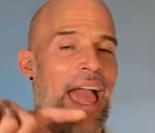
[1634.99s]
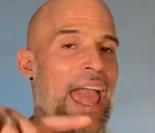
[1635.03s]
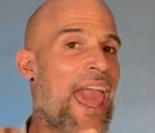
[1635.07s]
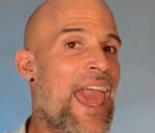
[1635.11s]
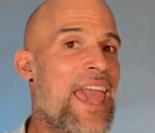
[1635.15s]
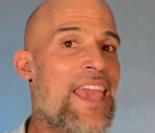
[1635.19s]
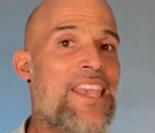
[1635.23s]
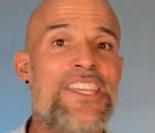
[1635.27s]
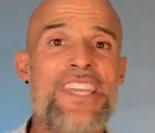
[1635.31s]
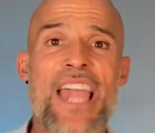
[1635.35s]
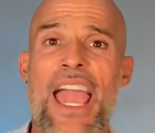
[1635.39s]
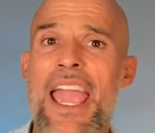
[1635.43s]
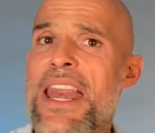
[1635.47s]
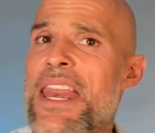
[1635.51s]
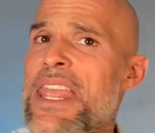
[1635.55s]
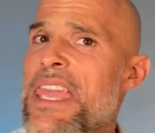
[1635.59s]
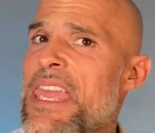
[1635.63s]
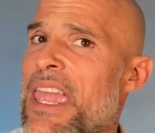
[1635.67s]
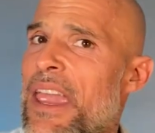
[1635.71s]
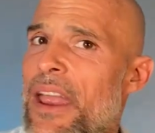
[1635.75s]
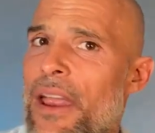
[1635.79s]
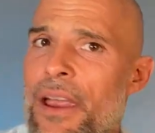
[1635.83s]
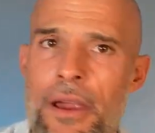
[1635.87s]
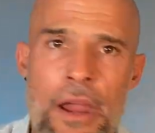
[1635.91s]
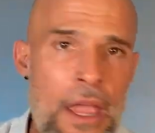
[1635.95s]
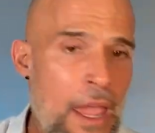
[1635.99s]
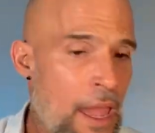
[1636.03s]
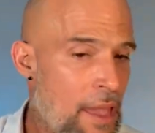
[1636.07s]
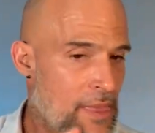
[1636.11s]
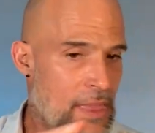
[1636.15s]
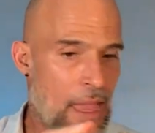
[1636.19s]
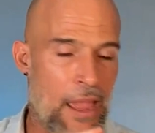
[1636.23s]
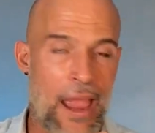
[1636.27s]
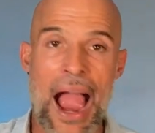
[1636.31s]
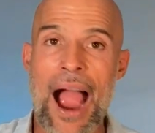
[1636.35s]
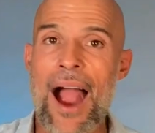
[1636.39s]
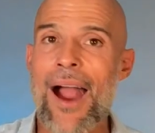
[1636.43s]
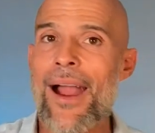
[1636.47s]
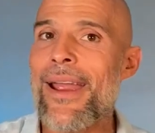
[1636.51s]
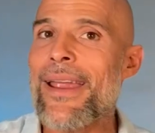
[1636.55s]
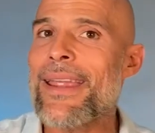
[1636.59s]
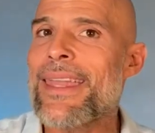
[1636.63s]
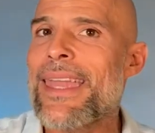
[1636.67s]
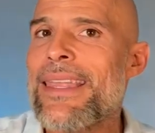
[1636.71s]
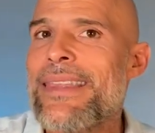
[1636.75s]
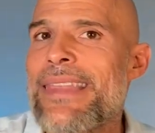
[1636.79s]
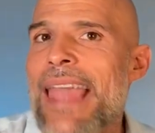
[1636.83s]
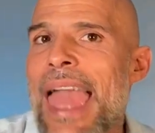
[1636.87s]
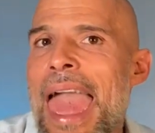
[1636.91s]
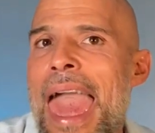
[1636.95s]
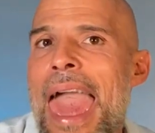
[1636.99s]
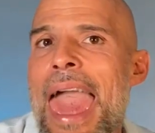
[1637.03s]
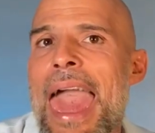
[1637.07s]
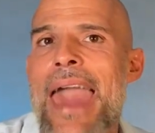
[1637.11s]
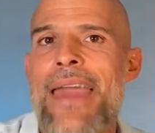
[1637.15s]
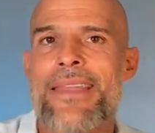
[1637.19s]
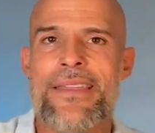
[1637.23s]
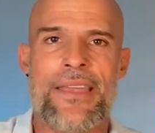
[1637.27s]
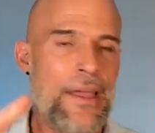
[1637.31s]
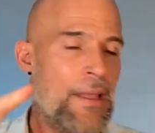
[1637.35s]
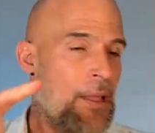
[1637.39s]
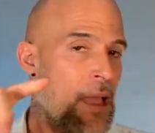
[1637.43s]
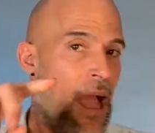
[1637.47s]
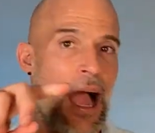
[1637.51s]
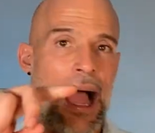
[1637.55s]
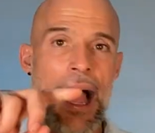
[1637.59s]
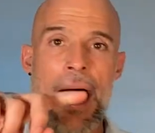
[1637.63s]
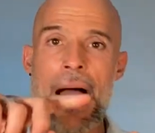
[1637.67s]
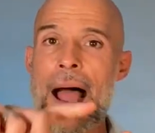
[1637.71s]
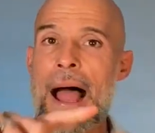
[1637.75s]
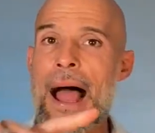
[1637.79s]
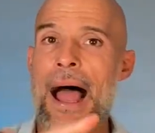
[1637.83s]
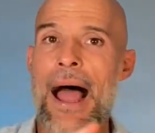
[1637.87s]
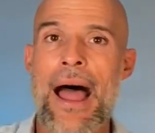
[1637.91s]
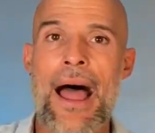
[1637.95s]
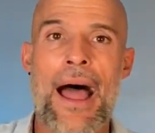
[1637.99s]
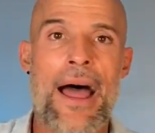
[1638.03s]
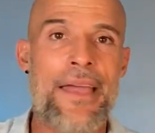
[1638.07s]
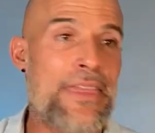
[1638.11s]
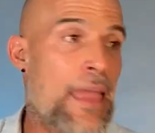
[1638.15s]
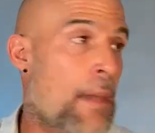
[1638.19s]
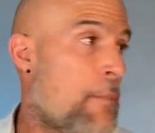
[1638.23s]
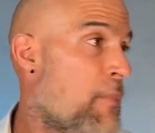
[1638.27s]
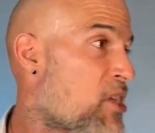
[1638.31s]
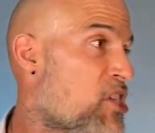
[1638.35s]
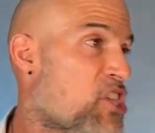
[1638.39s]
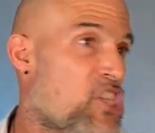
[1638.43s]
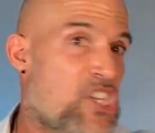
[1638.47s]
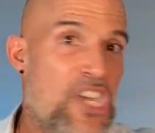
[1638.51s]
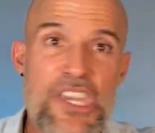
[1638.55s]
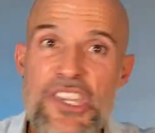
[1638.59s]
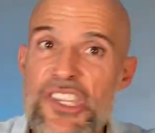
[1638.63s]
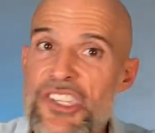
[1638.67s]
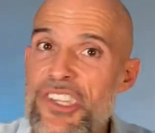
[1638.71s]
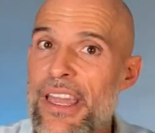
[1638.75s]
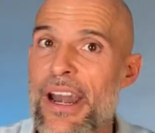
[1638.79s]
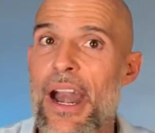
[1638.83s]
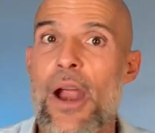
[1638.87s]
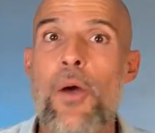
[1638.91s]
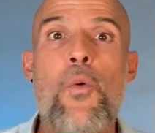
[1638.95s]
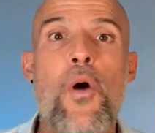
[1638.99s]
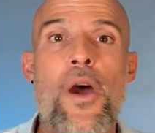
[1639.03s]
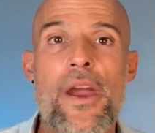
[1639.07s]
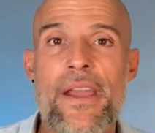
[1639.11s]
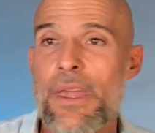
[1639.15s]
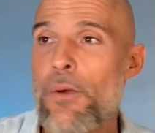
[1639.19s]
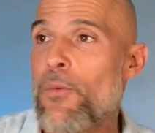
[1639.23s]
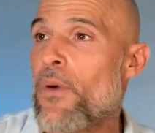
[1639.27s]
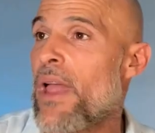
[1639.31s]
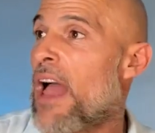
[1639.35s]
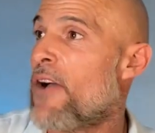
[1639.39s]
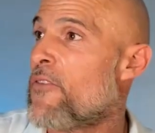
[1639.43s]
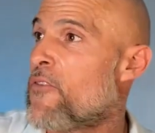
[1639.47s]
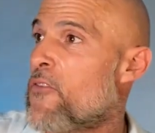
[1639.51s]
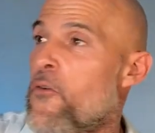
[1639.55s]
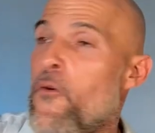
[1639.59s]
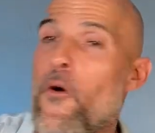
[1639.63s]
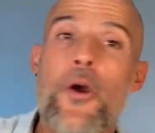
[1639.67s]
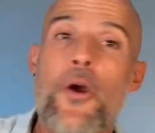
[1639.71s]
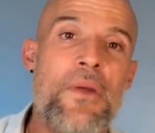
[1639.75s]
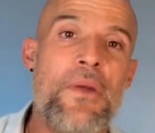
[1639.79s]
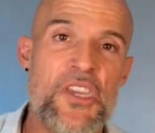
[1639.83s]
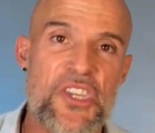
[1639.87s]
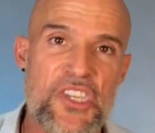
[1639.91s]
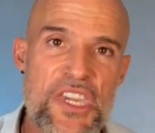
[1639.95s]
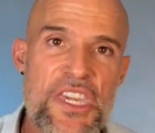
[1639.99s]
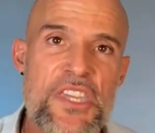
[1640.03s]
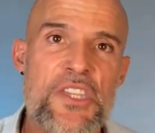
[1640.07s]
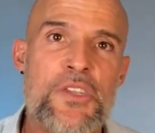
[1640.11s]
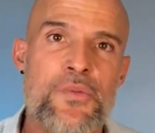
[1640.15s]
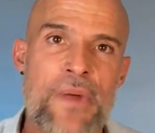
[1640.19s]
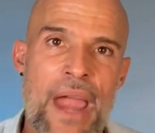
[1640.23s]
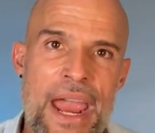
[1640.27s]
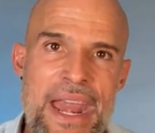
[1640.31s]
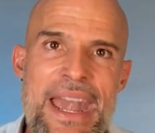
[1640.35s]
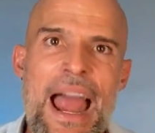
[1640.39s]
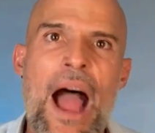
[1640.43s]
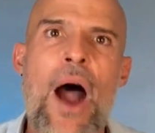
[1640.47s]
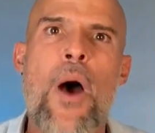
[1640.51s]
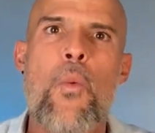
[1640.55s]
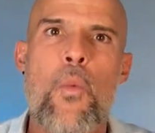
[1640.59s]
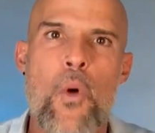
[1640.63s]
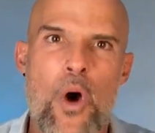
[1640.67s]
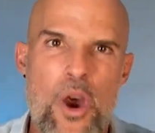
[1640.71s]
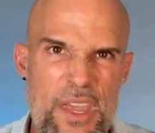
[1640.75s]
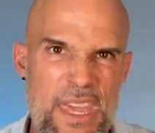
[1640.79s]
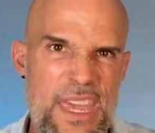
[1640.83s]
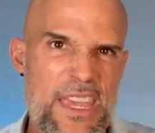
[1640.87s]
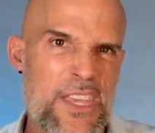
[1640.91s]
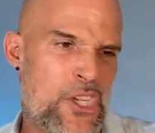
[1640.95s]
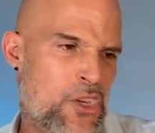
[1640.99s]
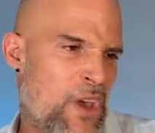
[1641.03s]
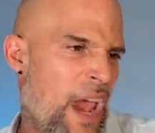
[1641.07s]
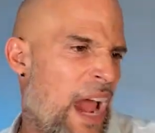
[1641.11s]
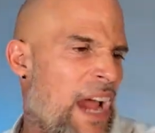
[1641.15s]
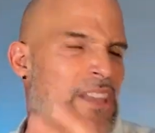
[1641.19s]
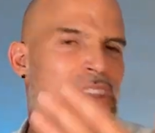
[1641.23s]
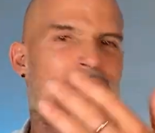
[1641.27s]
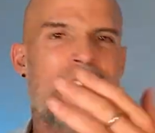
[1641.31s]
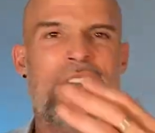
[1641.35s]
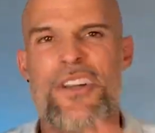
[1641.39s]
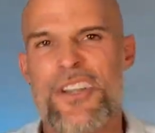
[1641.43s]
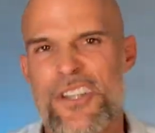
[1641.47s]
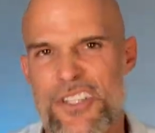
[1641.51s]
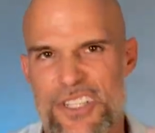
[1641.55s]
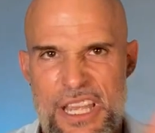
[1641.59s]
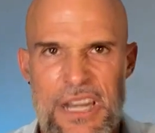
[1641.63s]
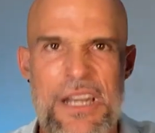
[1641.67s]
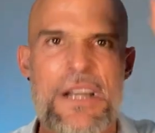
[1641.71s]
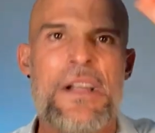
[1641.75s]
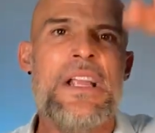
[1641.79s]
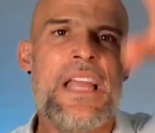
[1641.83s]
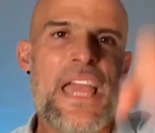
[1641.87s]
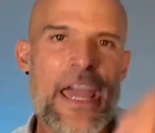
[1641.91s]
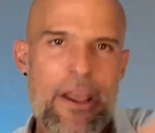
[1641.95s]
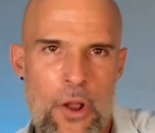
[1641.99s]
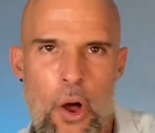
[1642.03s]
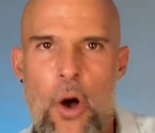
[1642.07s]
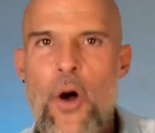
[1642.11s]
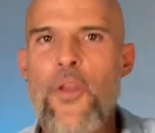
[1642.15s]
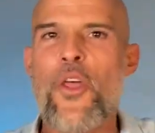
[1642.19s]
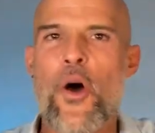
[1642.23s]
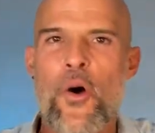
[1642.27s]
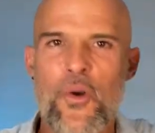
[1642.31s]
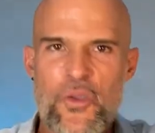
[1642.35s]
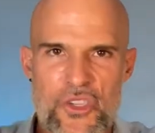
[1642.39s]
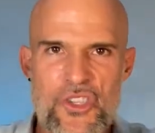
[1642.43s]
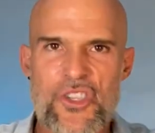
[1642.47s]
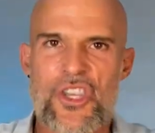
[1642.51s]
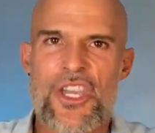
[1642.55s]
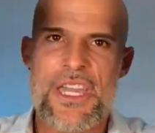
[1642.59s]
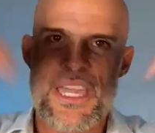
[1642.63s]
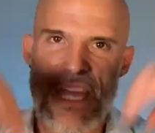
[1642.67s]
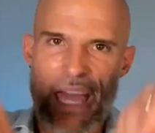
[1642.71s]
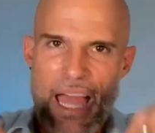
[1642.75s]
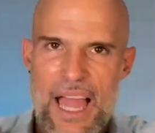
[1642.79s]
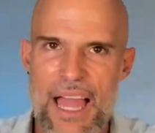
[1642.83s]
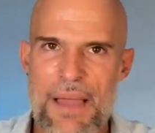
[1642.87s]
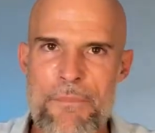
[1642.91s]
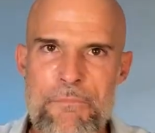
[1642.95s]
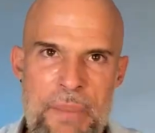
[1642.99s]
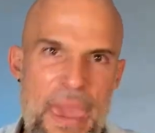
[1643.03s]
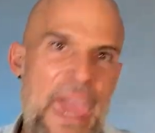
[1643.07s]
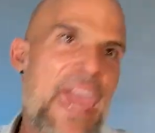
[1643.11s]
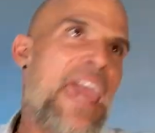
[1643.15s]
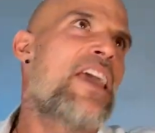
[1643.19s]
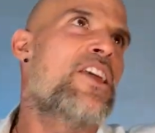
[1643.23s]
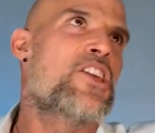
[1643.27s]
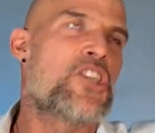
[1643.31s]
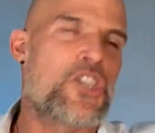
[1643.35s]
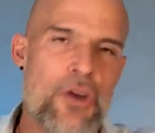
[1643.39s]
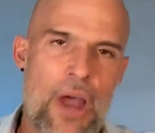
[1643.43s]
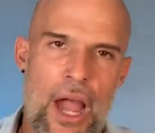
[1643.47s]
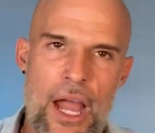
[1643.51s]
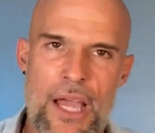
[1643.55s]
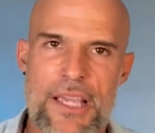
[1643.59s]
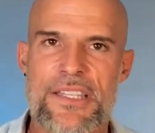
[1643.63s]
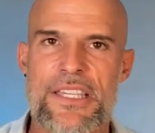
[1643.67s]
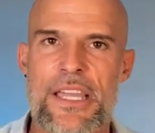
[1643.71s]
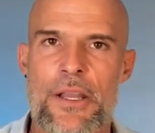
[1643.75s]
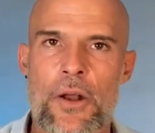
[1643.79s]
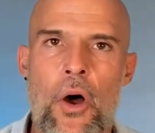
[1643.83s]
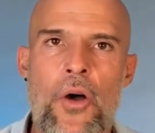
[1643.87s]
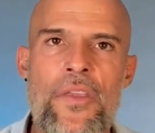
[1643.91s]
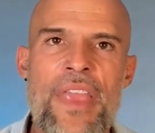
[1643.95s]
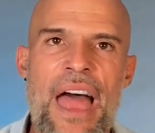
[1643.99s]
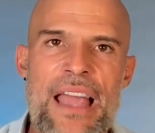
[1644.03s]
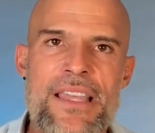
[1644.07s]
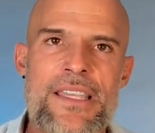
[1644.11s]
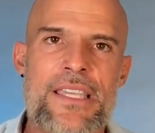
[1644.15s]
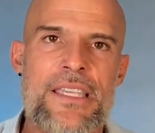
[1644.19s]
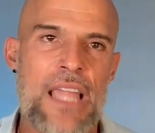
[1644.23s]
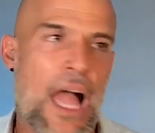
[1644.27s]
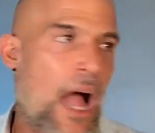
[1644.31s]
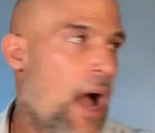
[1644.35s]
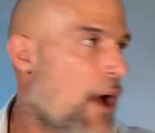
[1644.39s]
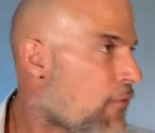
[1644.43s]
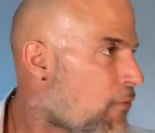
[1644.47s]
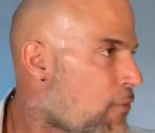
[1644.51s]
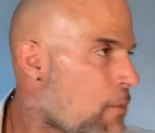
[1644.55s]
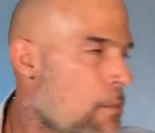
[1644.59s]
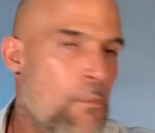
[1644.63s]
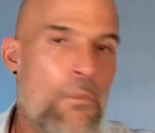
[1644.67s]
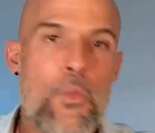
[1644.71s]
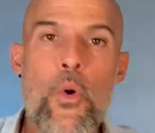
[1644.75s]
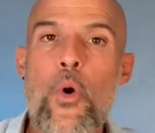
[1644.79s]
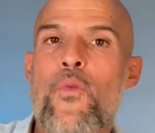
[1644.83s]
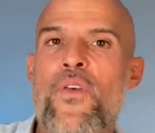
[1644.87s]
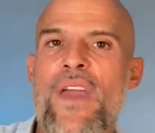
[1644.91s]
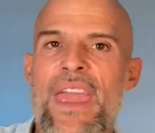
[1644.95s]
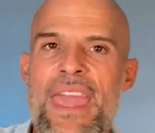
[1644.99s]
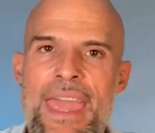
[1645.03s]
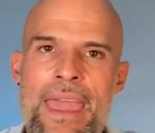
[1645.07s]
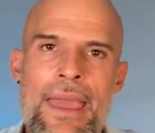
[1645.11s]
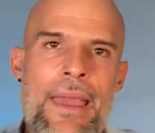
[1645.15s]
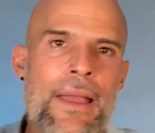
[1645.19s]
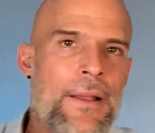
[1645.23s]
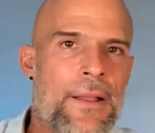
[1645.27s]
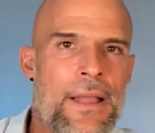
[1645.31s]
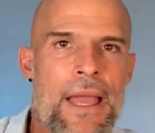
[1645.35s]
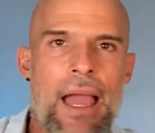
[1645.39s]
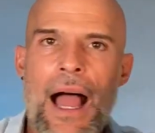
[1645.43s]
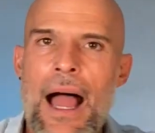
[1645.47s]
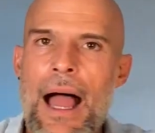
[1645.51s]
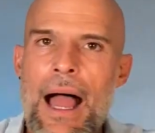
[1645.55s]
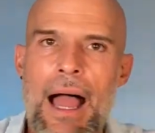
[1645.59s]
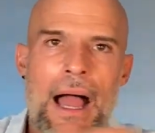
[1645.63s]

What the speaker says: The engineer, the architect, the machines that are working. We have four machines right now working, tractors and all those big trucks and all that stuff, moving